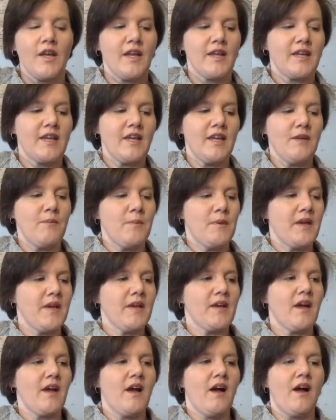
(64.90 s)

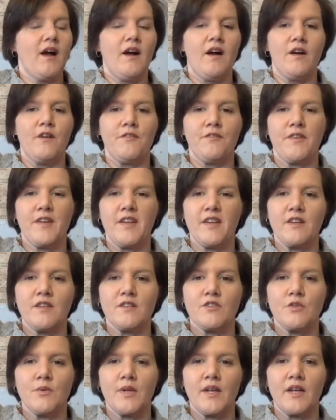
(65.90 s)
keeping our fingers
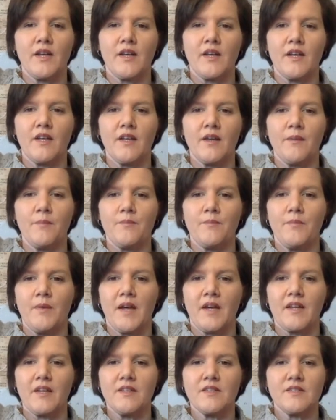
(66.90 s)
doing
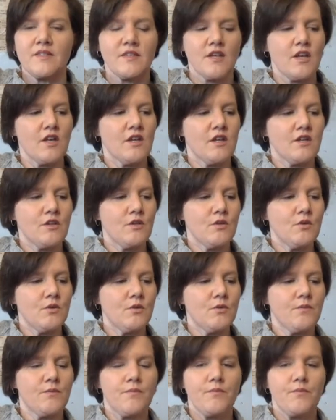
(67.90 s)
like a circle.